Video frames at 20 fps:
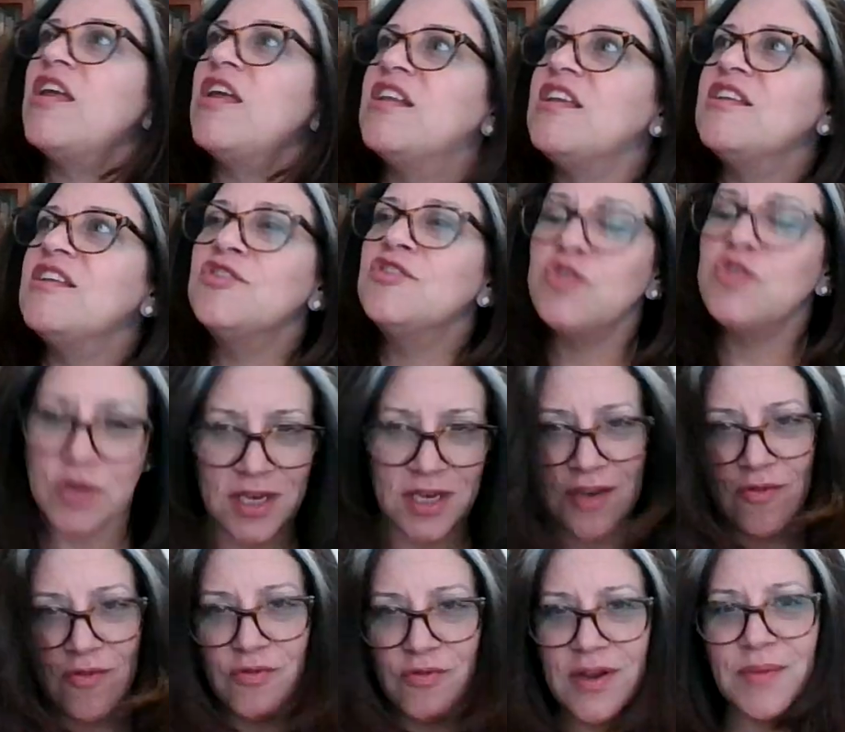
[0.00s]
and
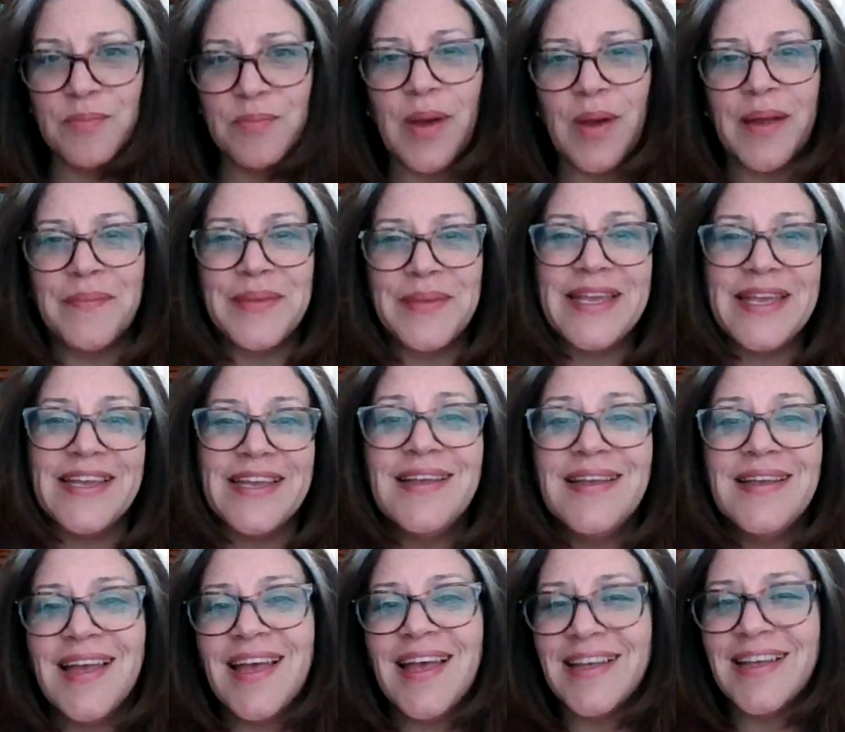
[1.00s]
intrigue written by me.
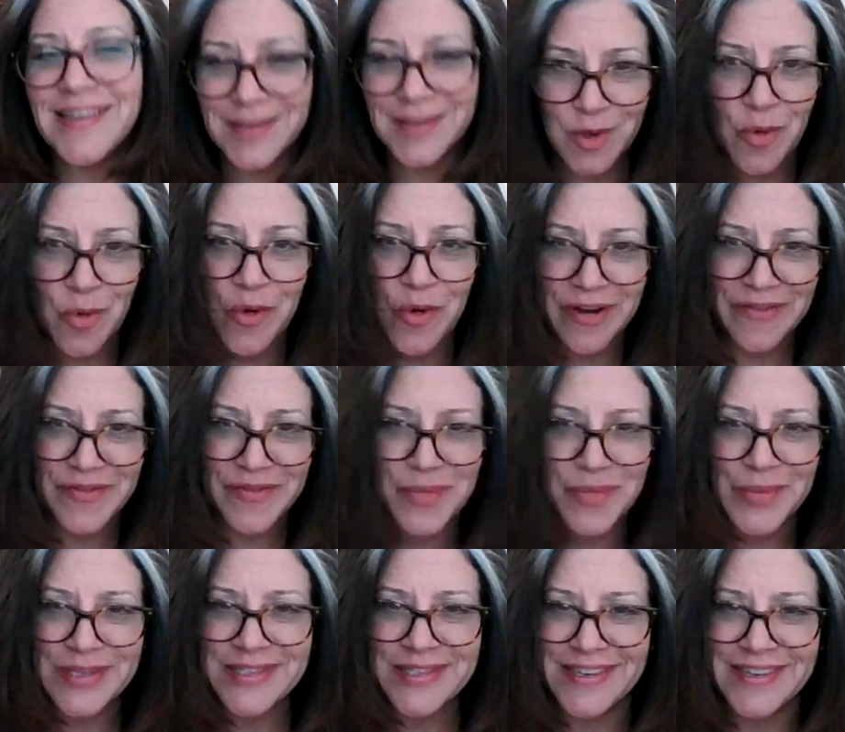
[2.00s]
And don't worry if
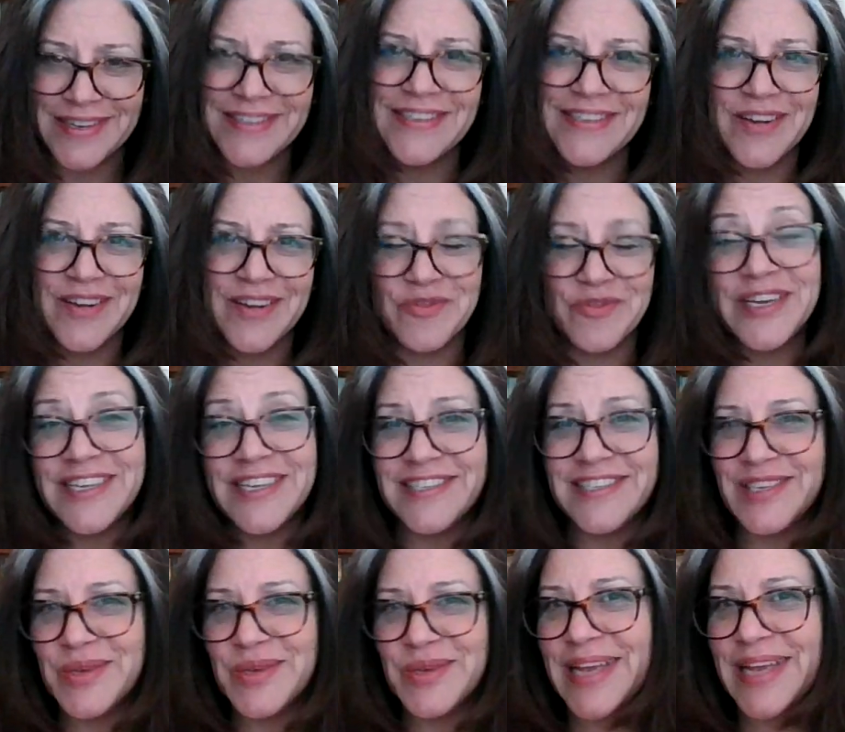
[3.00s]
you missed it because I'm going to read it
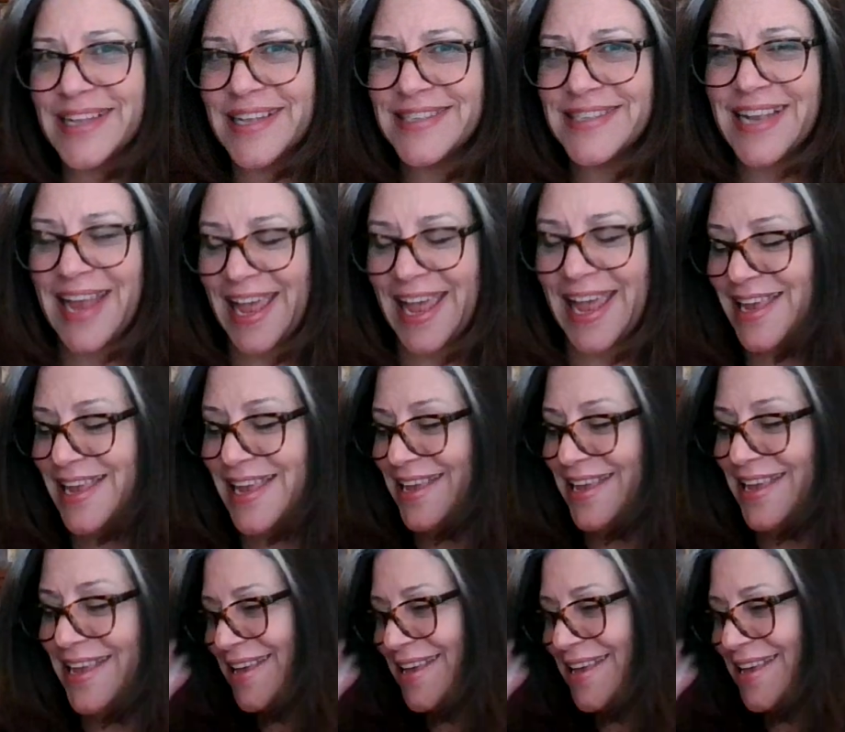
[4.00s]
to you again today.